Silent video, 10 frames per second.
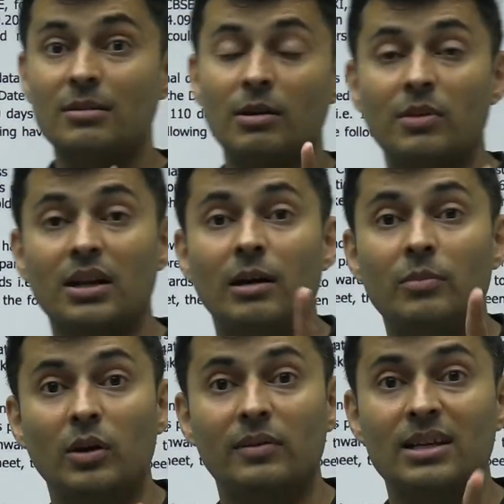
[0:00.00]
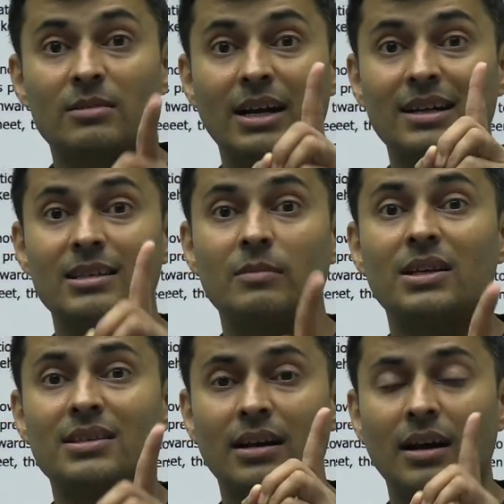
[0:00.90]
remember a couple of days back
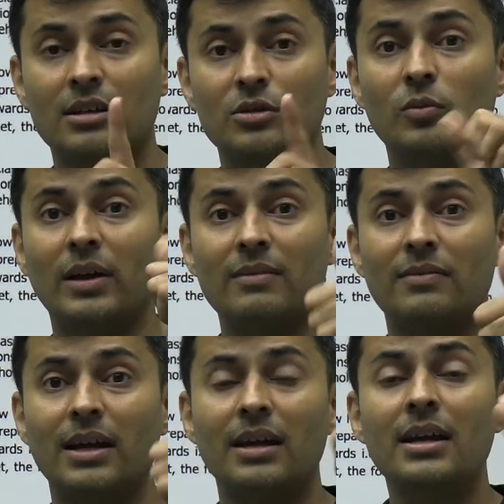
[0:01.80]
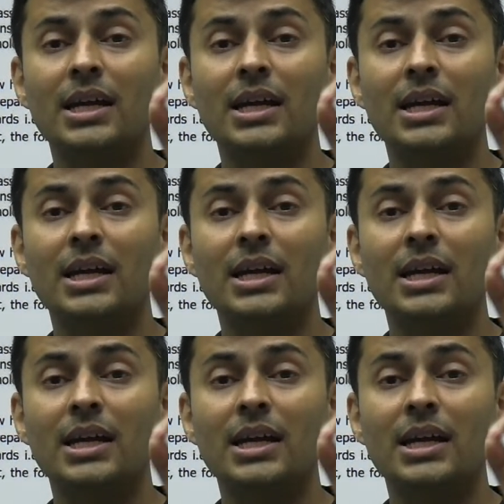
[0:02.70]
CBSE had asked to verify